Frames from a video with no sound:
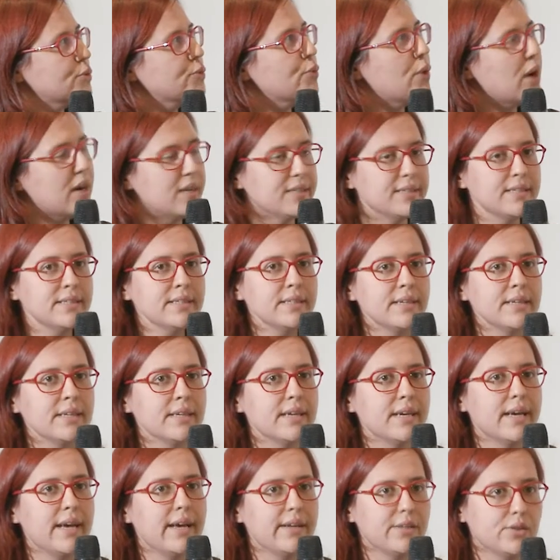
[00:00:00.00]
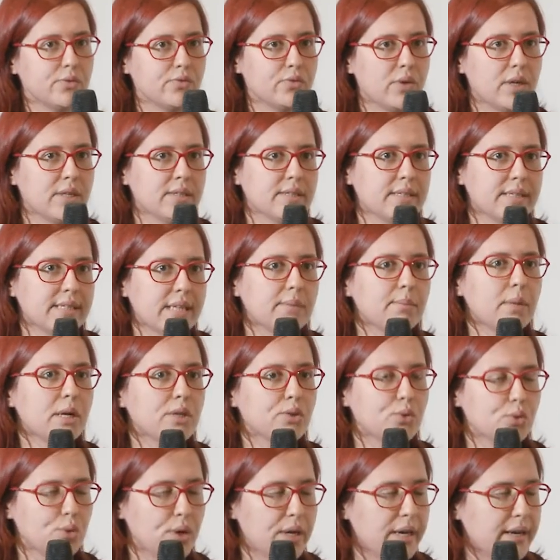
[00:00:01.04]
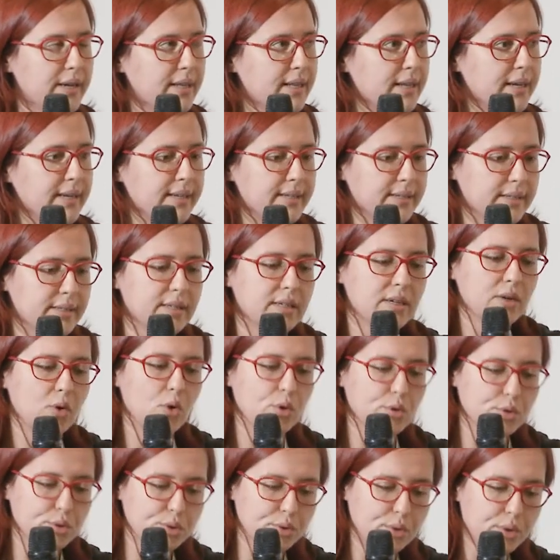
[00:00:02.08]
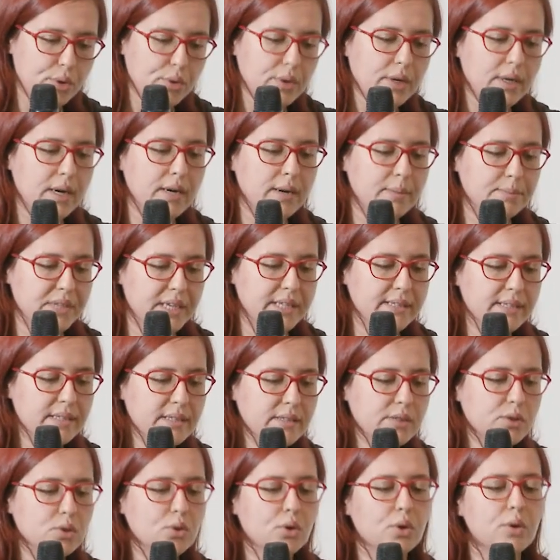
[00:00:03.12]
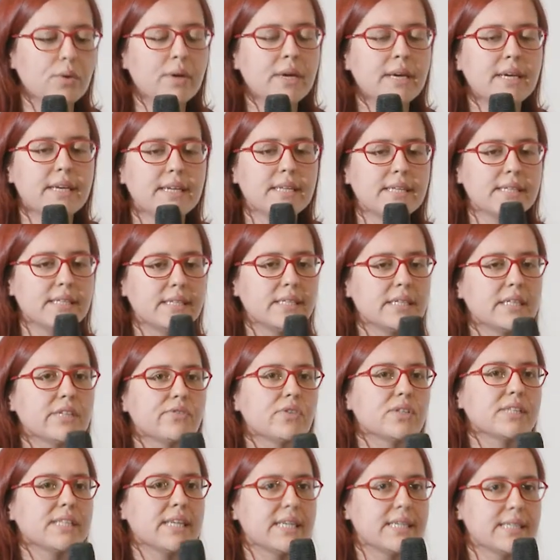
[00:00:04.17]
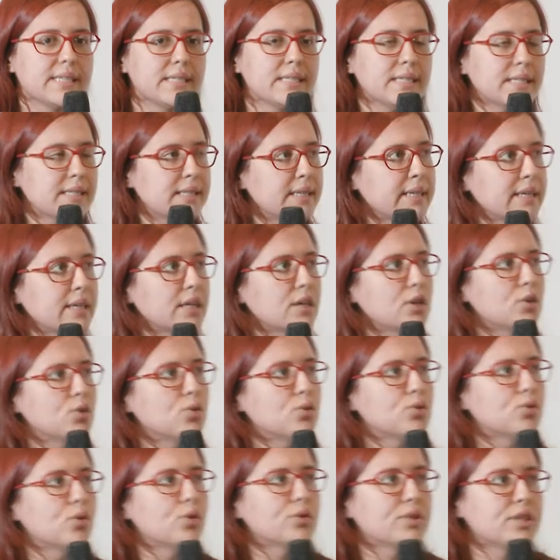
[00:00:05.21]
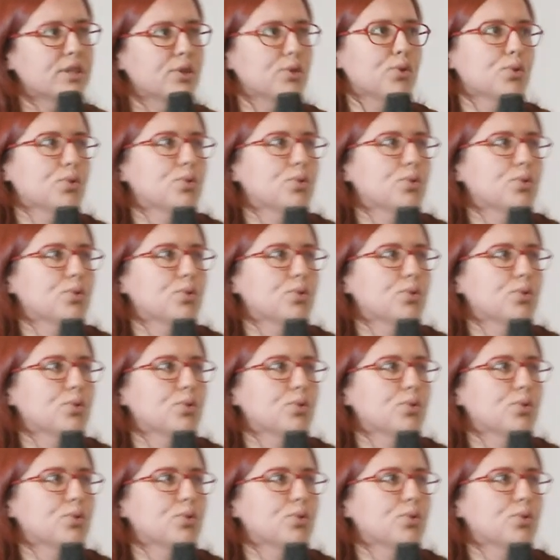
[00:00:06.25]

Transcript: one standby to have like also updated. So since it was existing, you don't need to